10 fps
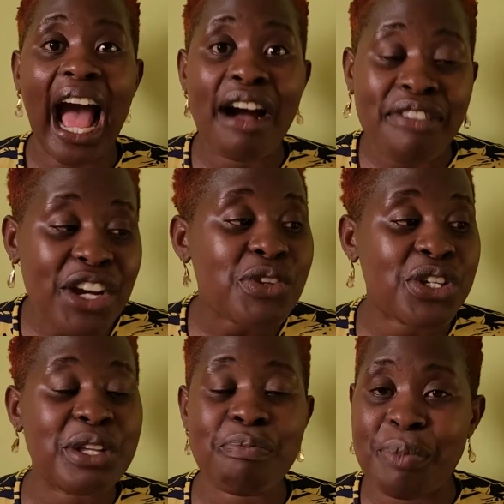I've
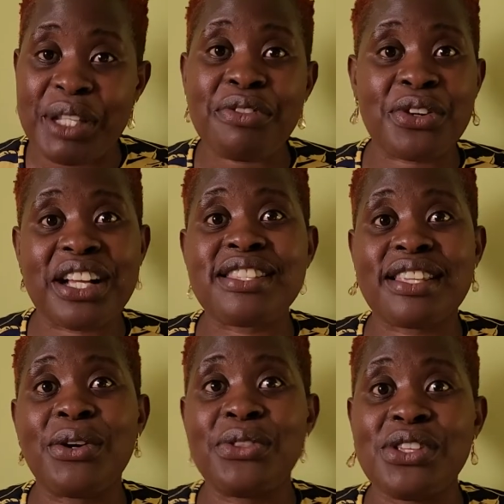actually been
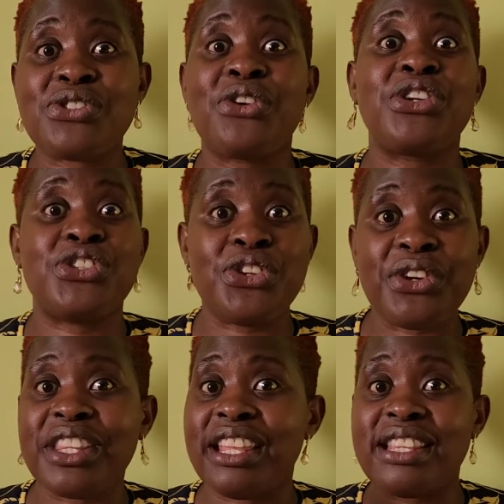focusing on this story
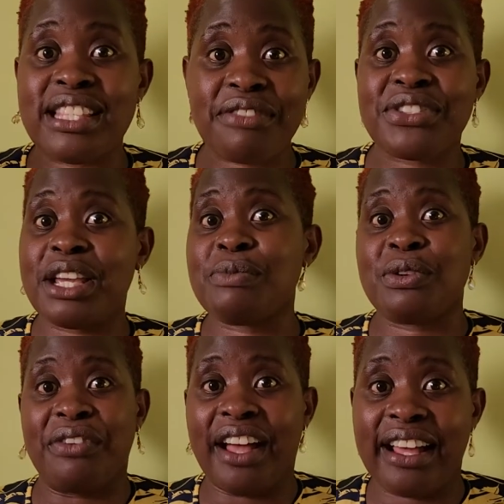during the tough times
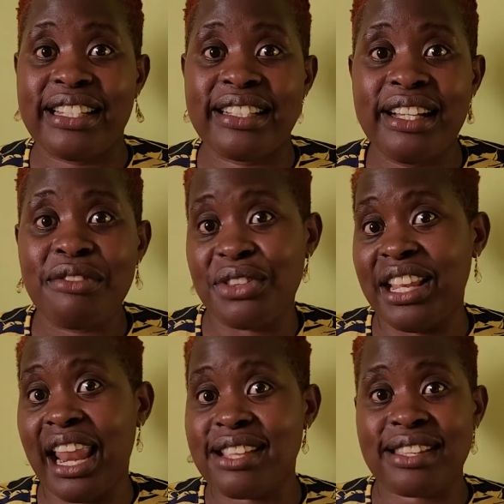we've had for the
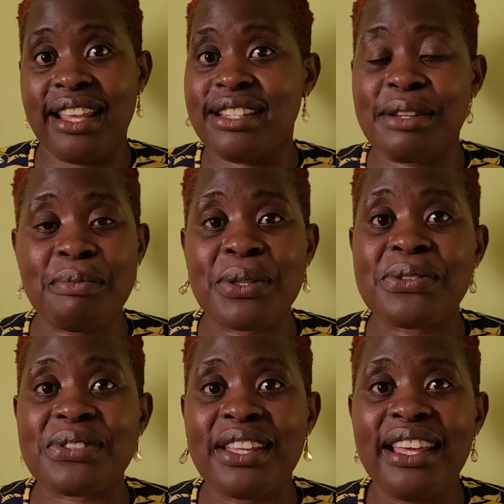last 18 months.